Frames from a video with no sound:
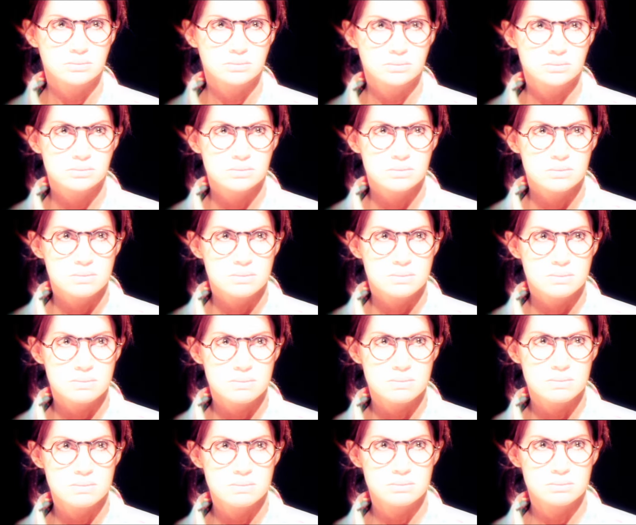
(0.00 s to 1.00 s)

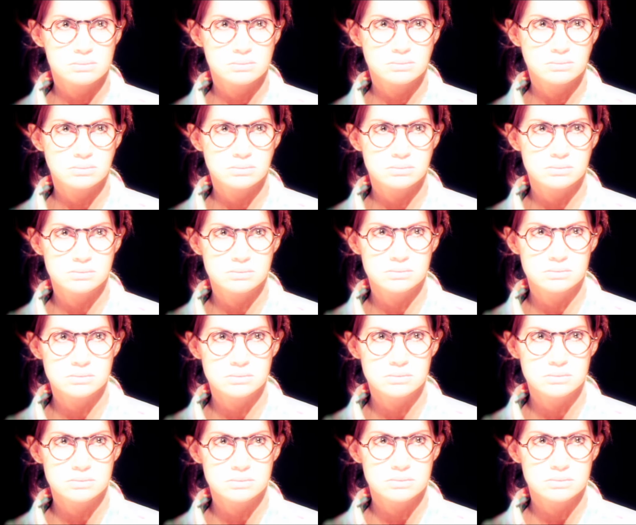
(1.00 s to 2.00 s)

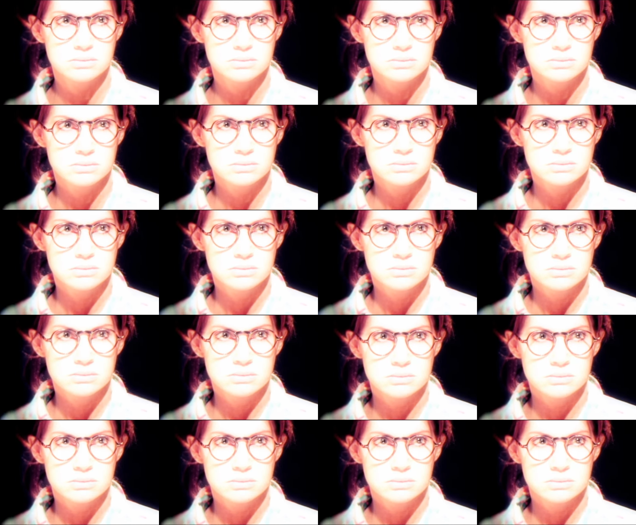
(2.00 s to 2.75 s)
No one is speaking in this clip.